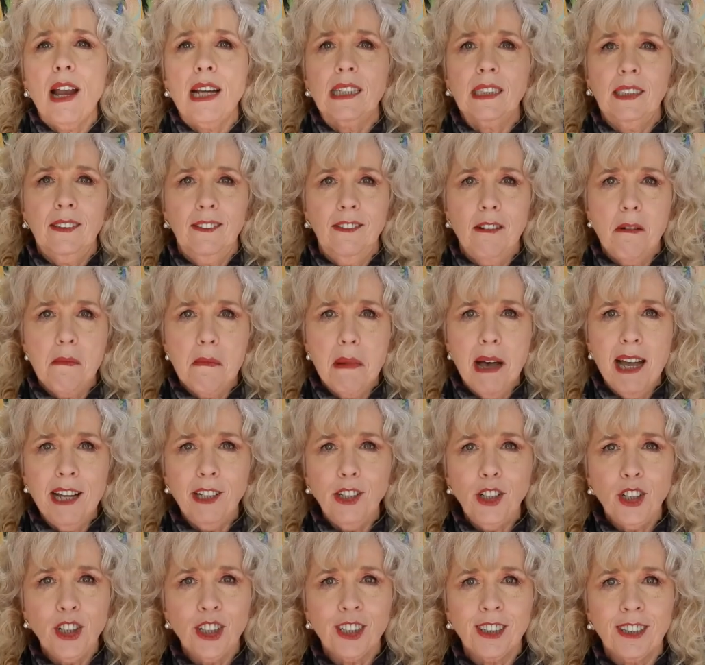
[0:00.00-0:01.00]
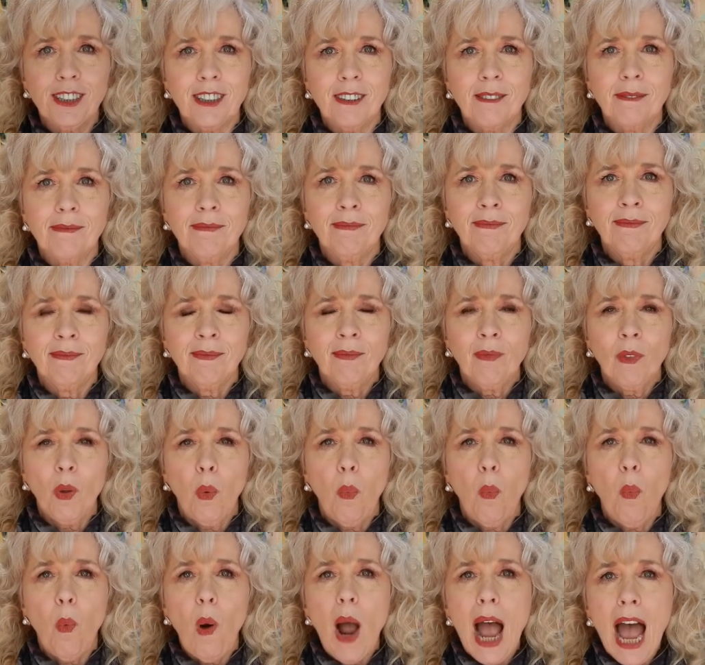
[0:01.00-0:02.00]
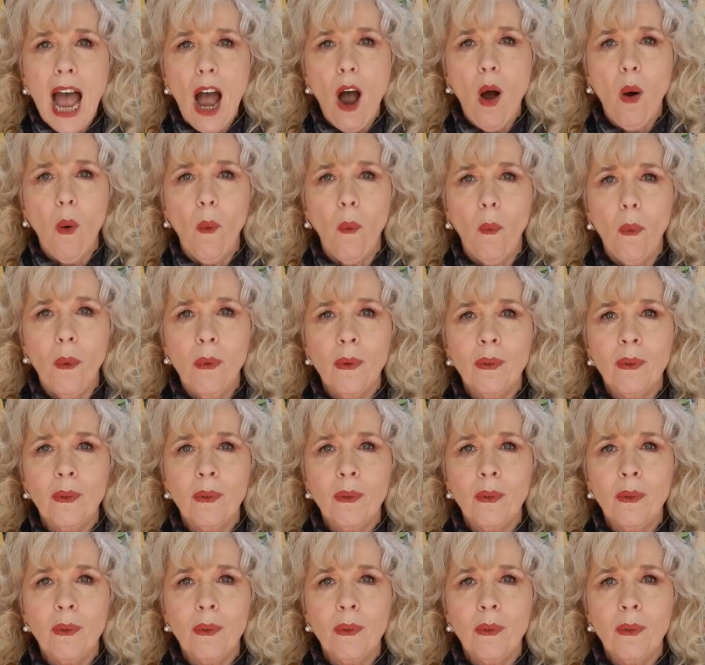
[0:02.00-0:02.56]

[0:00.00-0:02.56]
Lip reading: transformation? Wow.